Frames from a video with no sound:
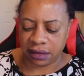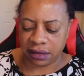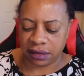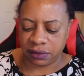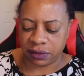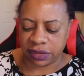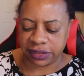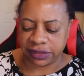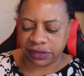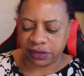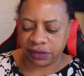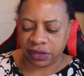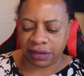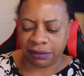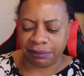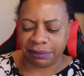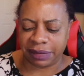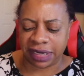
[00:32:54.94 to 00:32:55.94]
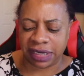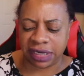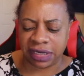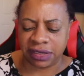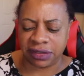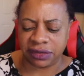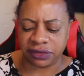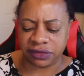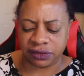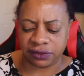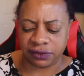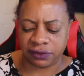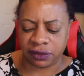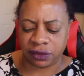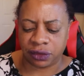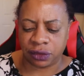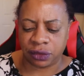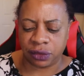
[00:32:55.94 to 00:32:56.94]
what is her name? Betty
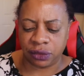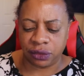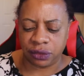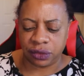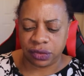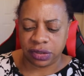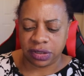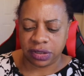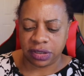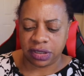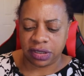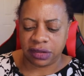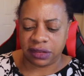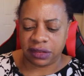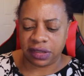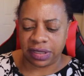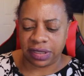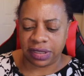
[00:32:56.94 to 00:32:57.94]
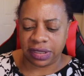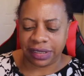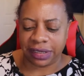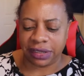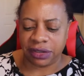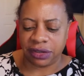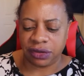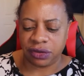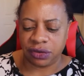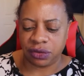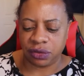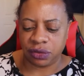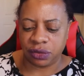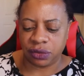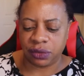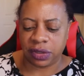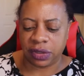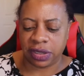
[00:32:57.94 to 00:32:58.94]
DeVos, the lady
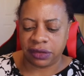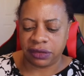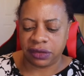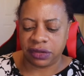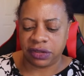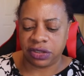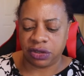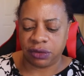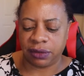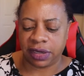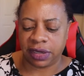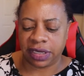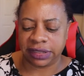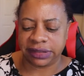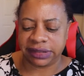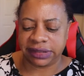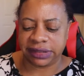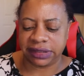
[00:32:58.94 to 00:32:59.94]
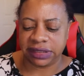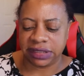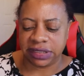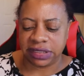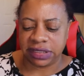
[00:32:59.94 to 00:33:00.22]
who in the US